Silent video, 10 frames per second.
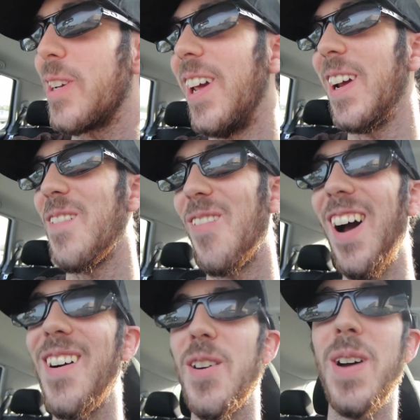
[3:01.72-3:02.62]
King,
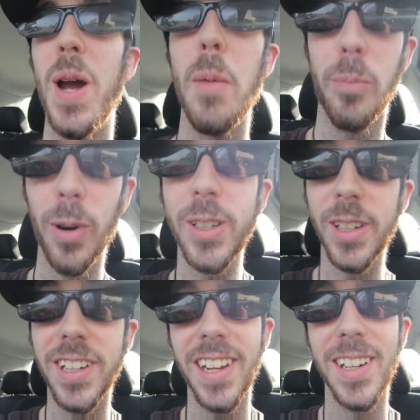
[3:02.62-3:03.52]
wow. Burger
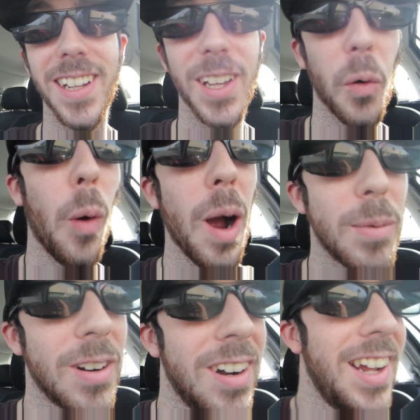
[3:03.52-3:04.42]
King to get a
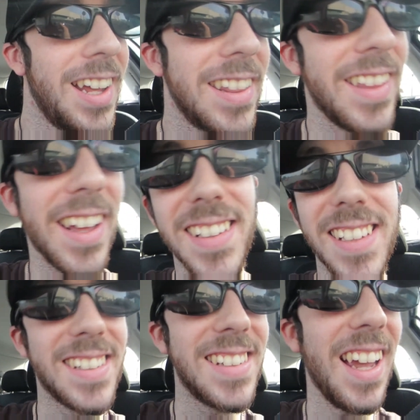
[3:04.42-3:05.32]
Whopper. That is
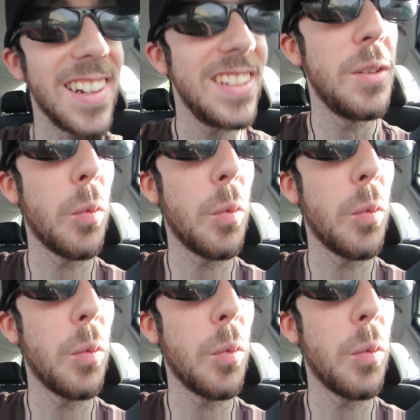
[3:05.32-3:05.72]
exactly